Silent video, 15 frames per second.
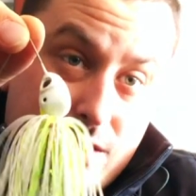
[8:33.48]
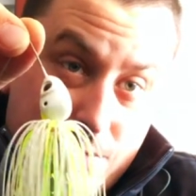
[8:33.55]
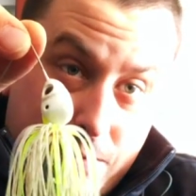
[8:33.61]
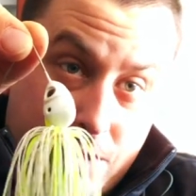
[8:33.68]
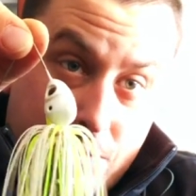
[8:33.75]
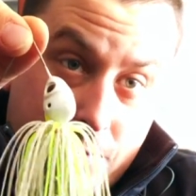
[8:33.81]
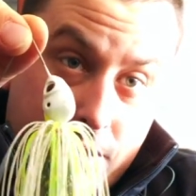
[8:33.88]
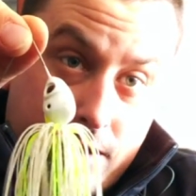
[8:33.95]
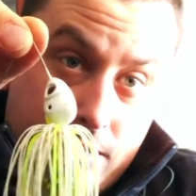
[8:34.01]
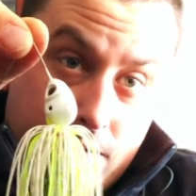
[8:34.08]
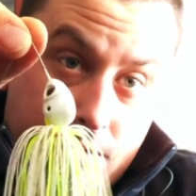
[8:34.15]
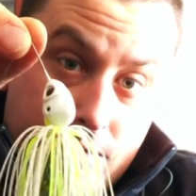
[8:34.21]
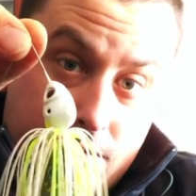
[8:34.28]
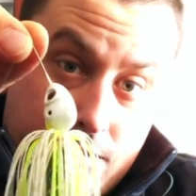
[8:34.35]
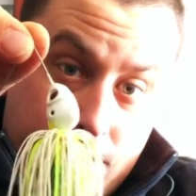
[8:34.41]
spinnerbait.
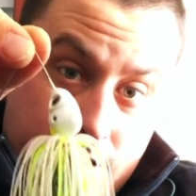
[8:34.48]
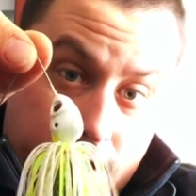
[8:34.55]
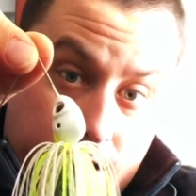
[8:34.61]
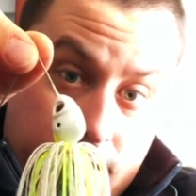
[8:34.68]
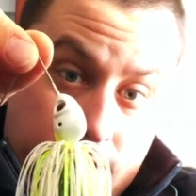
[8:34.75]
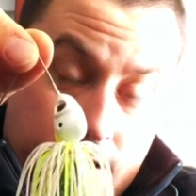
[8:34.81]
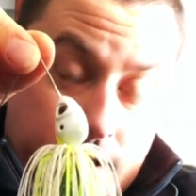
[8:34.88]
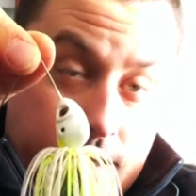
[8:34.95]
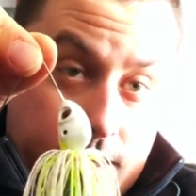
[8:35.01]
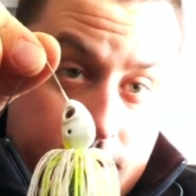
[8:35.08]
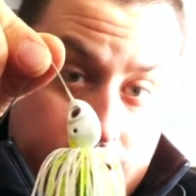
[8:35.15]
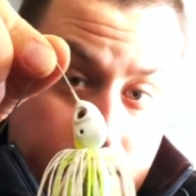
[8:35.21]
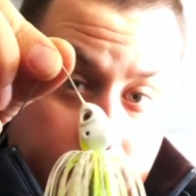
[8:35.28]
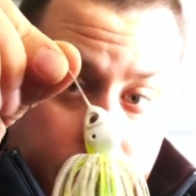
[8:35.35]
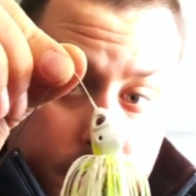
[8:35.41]
Okay,
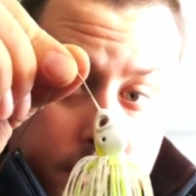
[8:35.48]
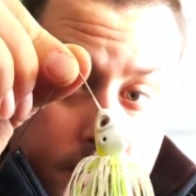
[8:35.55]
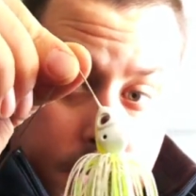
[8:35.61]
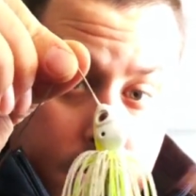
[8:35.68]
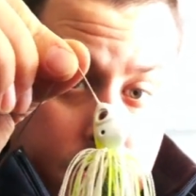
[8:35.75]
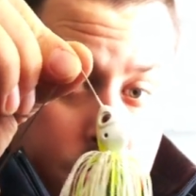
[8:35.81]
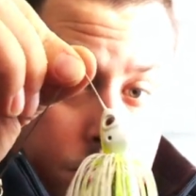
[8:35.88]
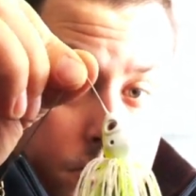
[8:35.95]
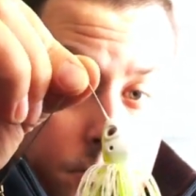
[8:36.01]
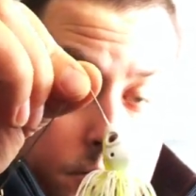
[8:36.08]
uh, now